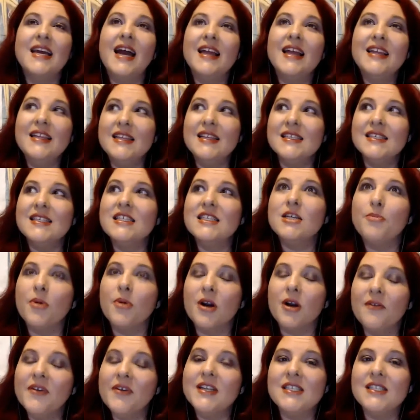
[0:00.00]
I think this is a
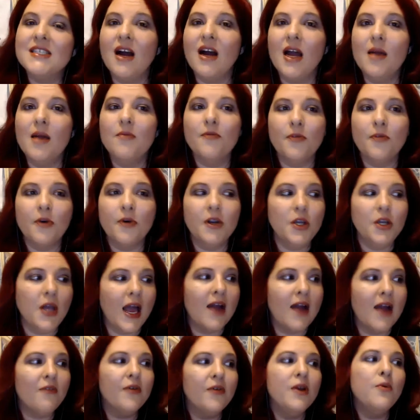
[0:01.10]
perfect time for
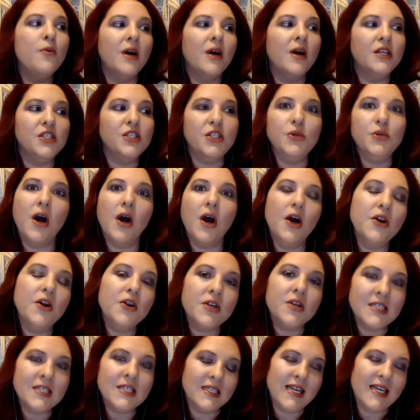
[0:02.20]
everyone to
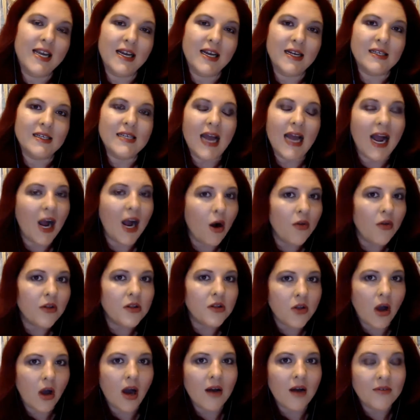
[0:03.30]
understand how the
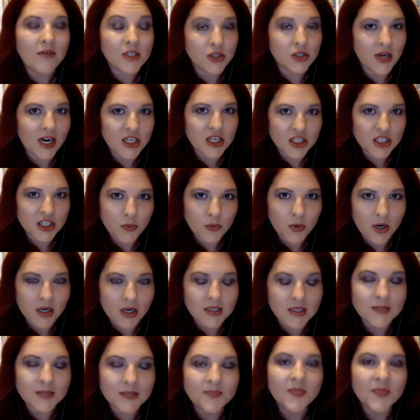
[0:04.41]
law of attraction works.